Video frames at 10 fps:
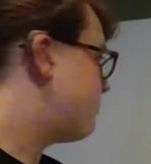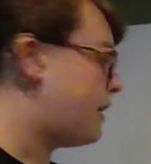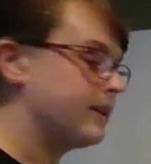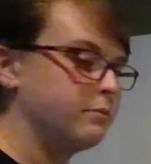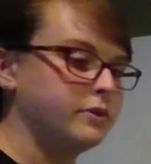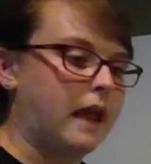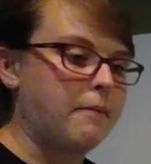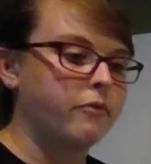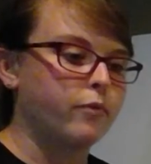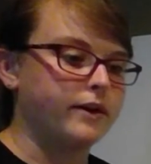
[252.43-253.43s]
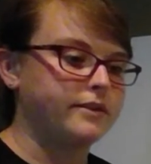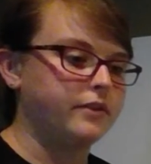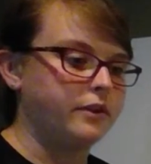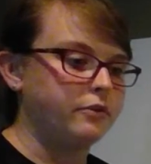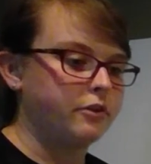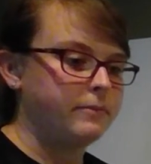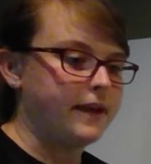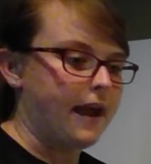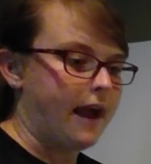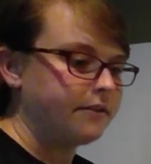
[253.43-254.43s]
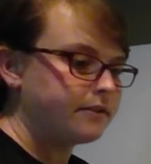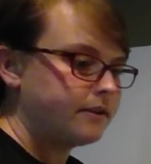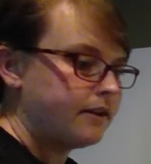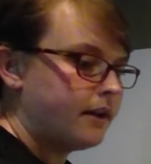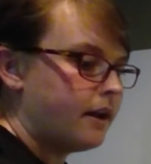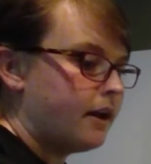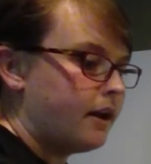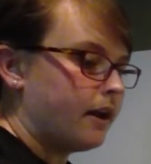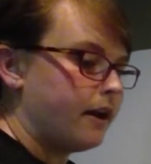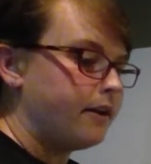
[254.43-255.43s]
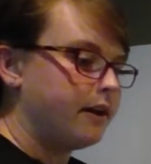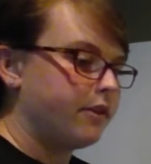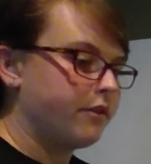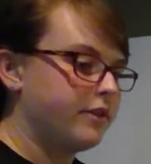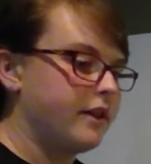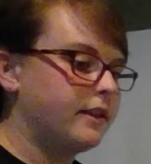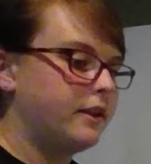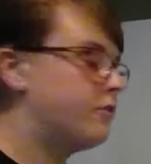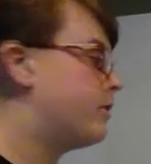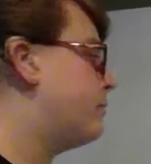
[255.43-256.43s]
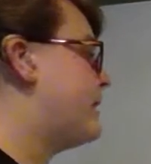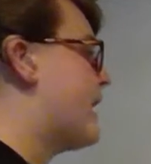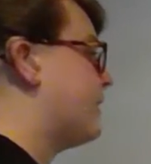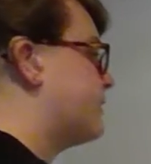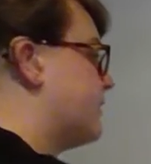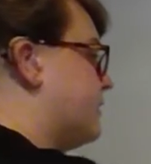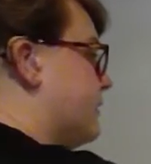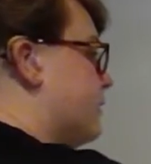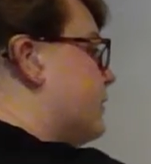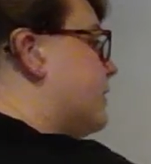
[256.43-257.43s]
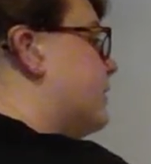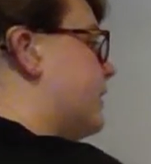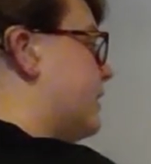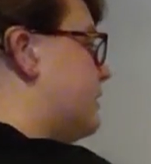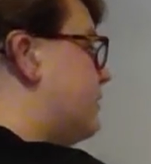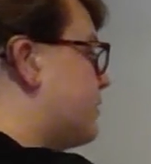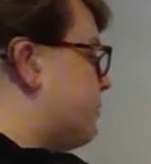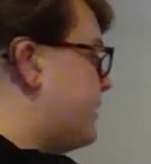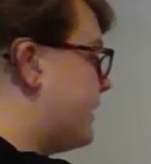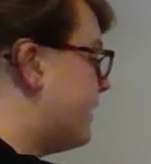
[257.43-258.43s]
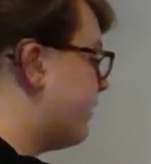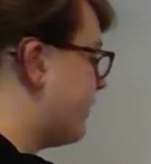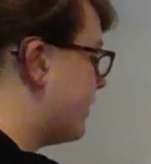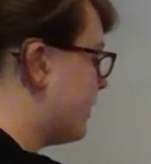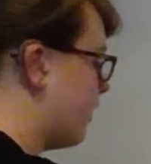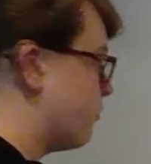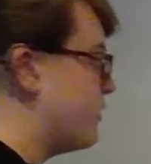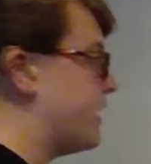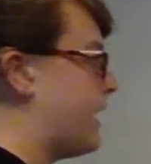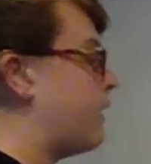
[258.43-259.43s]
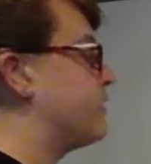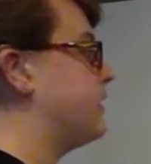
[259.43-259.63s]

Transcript: possible type of question that you could be asked. Another thing that you could be asked to do is you could be given a written out